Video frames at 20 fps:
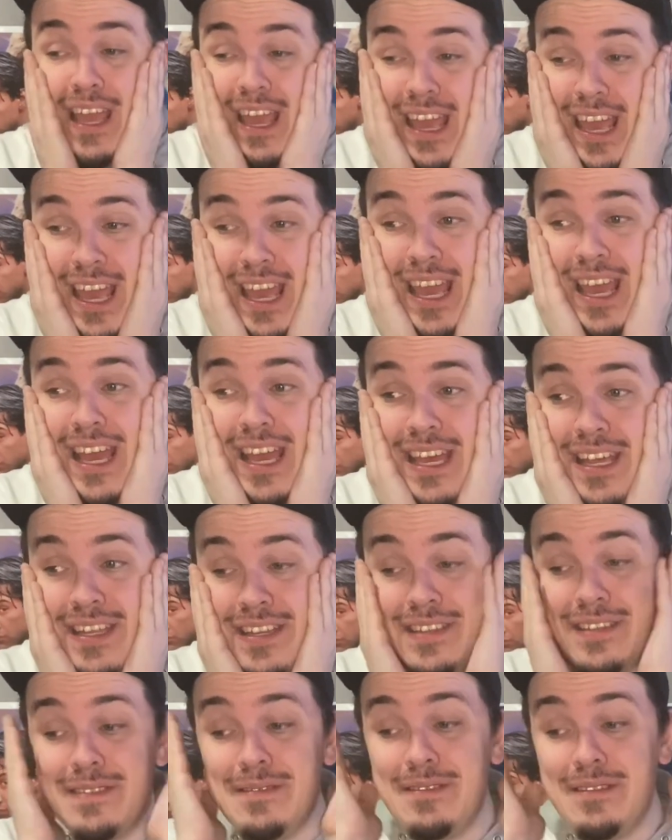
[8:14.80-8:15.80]

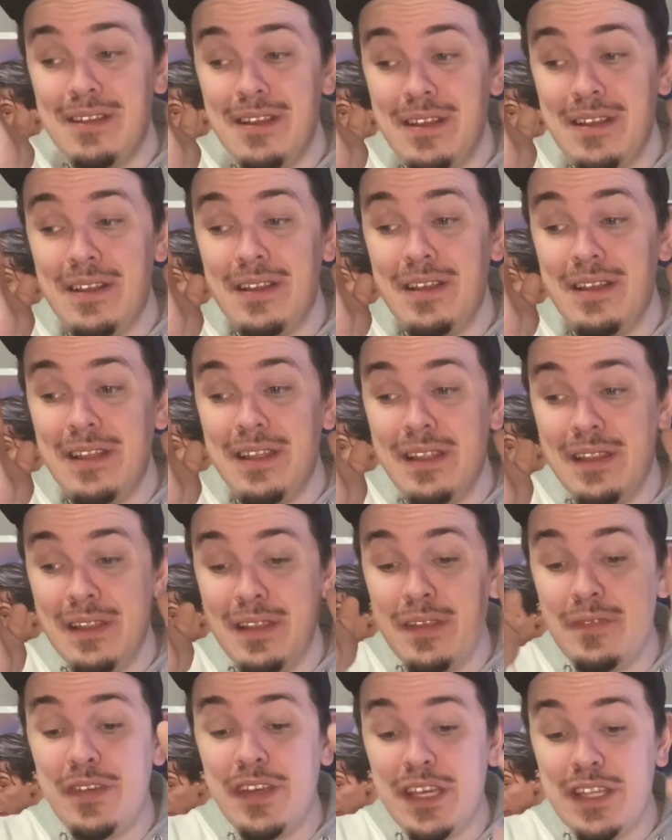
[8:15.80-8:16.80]
And
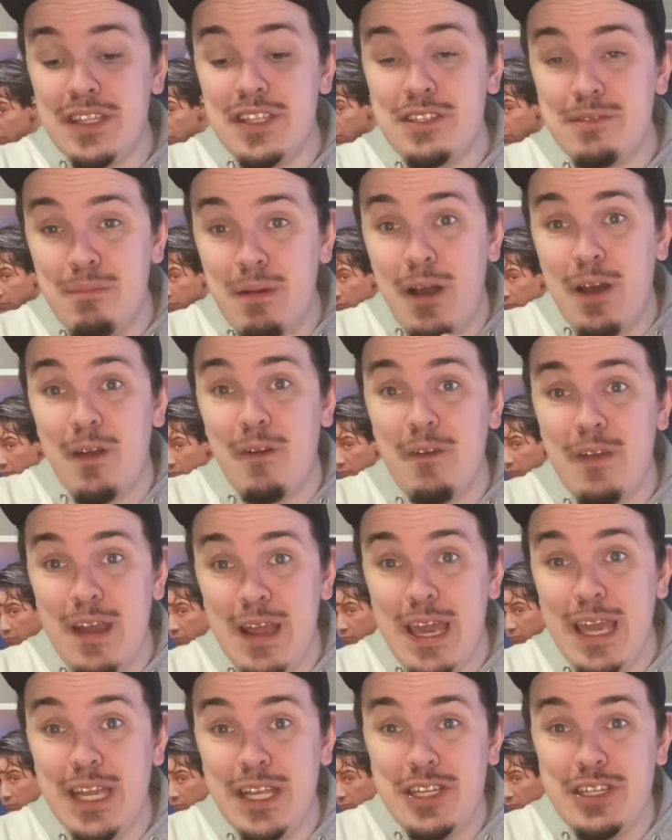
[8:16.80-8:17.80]
living in this modern
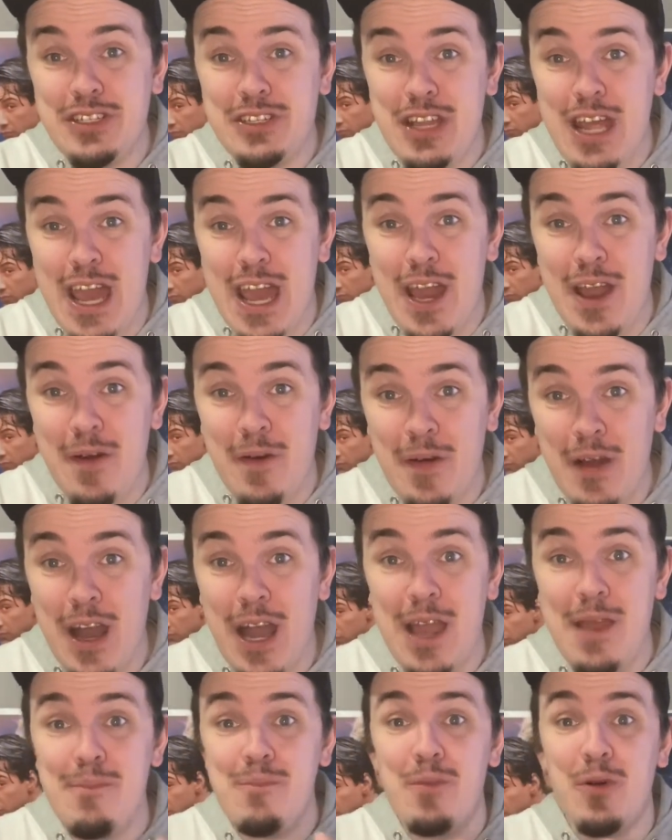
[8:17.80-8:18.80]
age now,
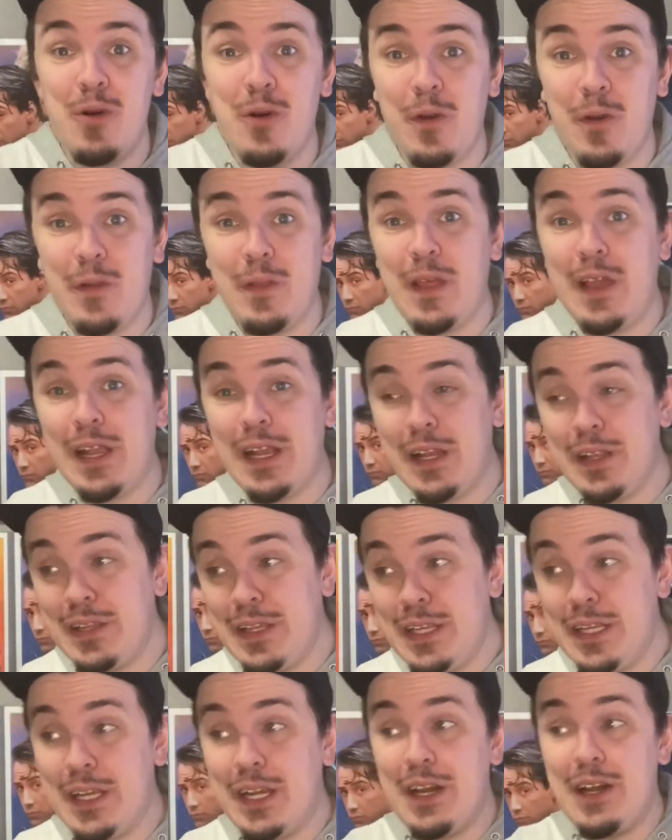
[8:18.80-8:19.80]
I'm more, like,
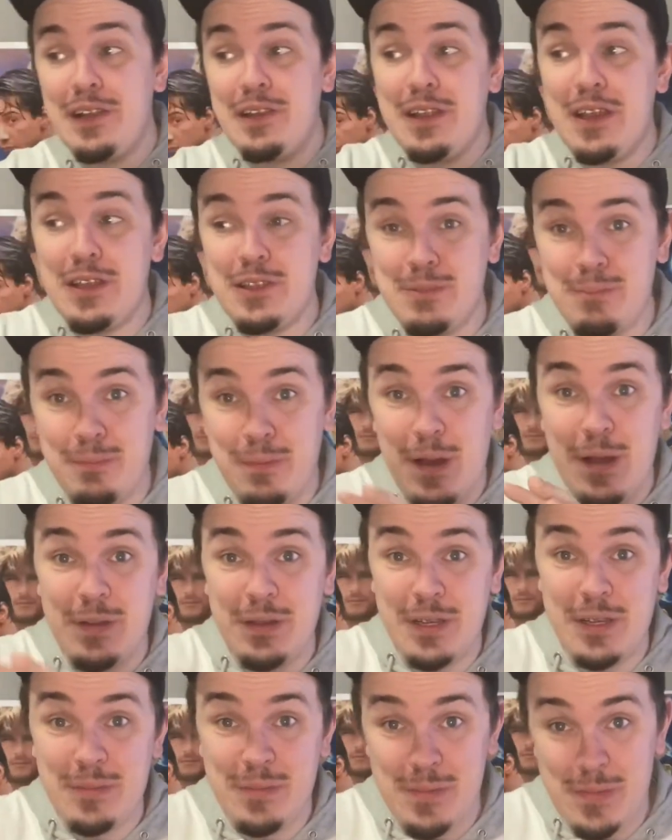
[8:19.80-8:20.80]
leaning on, it's
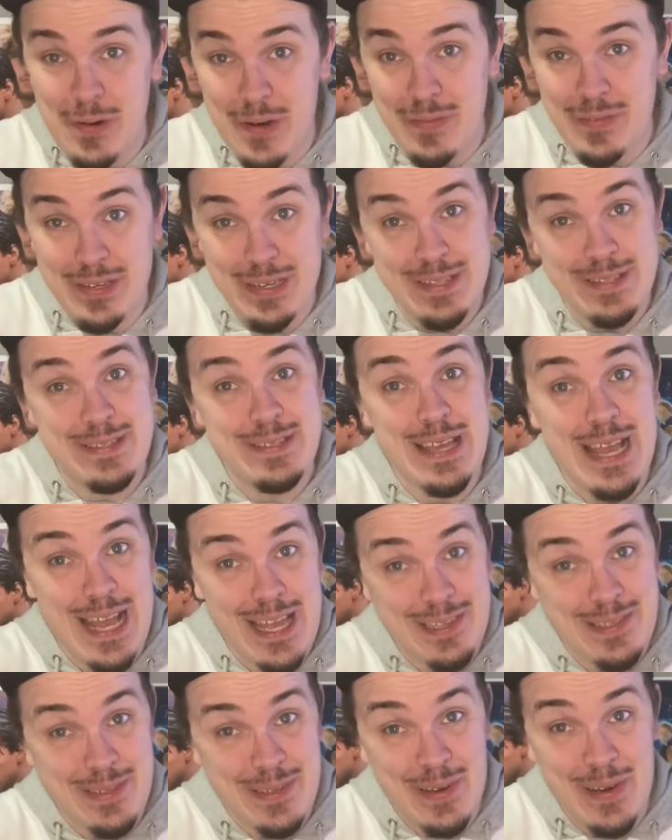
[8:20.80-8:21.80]
probably going to be more of a
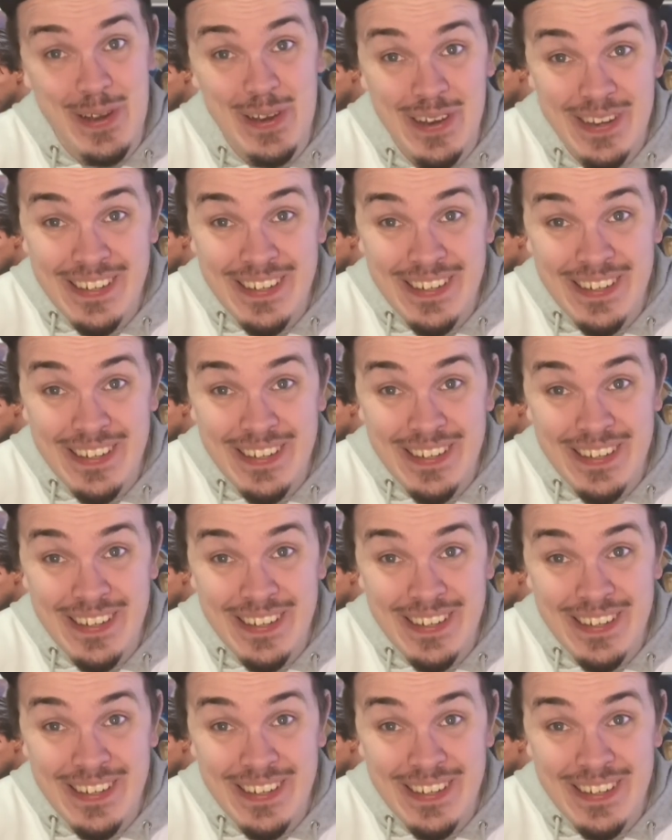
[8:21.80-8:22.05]
disaster.